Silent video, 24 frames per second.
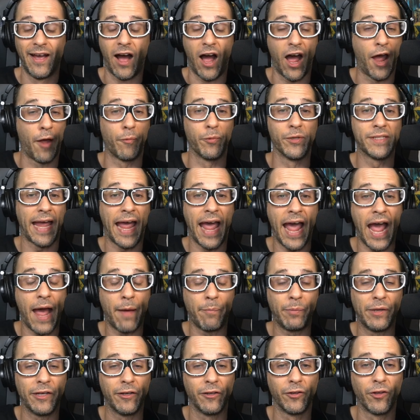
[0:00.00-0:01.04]
I was
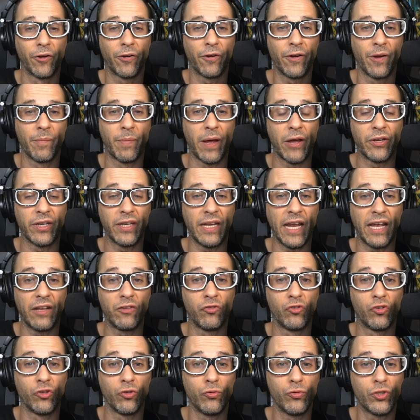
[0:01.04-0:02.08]
happy to learn about it
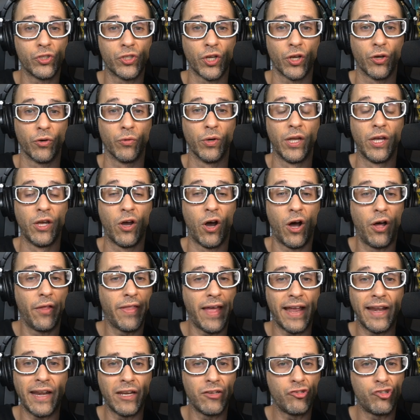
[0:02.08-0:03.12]
and do so. All
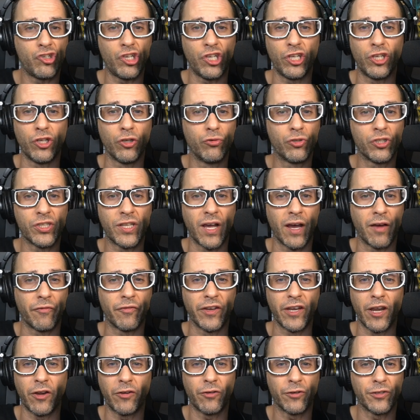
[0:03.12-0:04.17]
that NGU
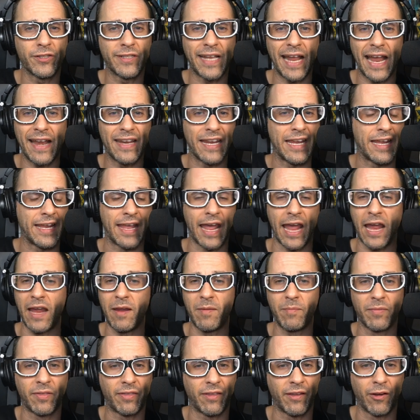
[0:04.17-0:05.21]
stuff and understanding
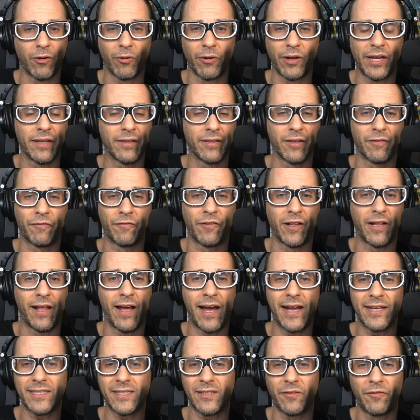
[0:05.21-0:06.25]
game theory and the
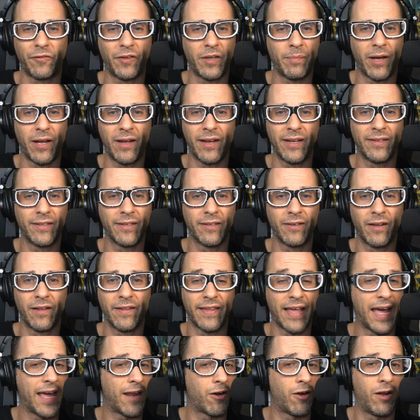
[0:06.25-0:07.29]
philosophy behind it and
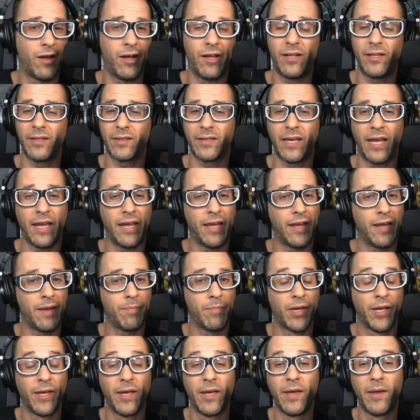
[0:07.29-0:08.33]
all that all
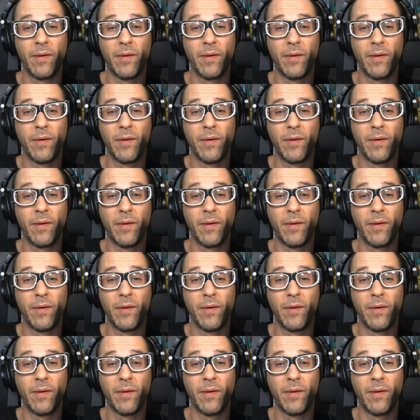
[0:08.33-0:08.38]
came